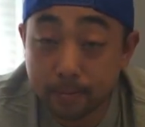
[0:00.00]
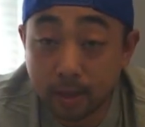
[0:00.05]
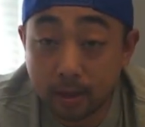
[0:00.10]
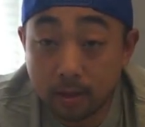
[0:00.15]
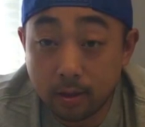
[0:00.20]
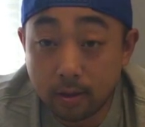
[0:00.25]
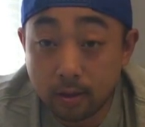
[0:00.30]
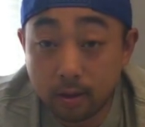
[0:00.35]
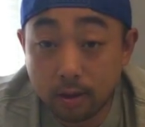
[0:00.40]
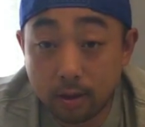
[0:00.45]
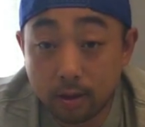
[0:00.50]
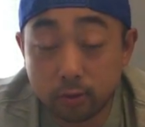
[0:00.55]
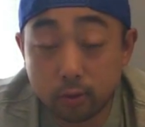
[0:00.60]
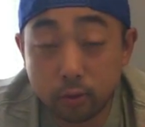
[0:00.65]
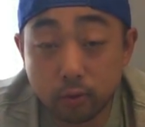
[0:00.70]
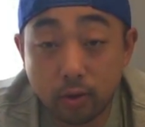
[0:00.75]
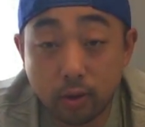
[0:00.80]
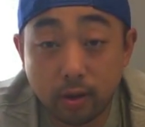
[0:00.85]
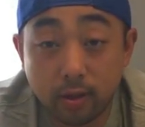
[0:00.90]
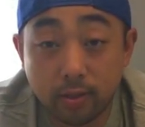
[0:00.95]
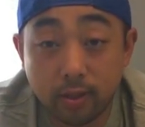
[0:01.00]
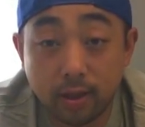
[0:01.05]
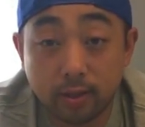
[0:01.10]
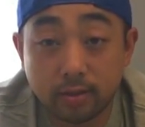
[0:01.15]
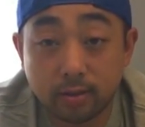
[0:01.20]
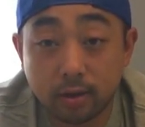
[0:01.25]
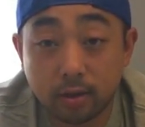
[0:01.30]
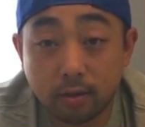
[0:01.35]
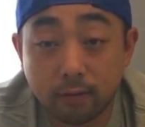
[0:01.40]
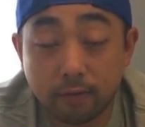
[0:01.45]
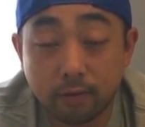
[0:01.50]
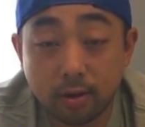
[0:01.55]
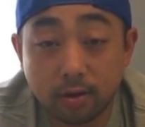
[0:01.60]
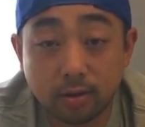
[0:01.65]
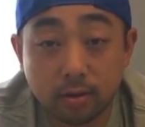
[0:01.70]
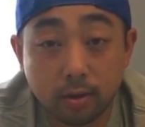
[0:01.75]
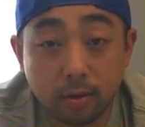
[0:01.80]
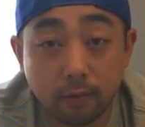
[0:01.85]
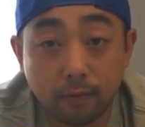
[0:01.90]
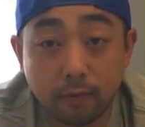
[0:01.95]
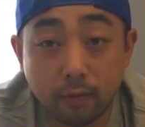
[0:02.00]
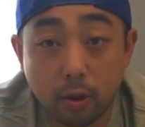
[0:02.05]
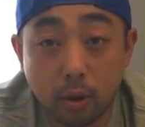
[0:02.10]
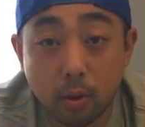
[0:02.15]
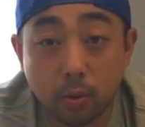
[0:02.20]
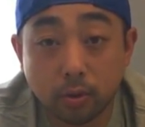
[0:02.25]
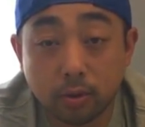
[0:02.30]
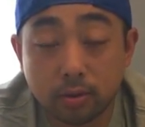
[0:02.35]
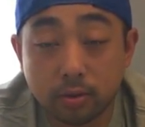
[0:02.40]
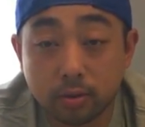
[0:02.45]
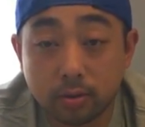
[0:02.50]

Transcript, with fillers: Uh, do all that. Tell your friends, tell your folks.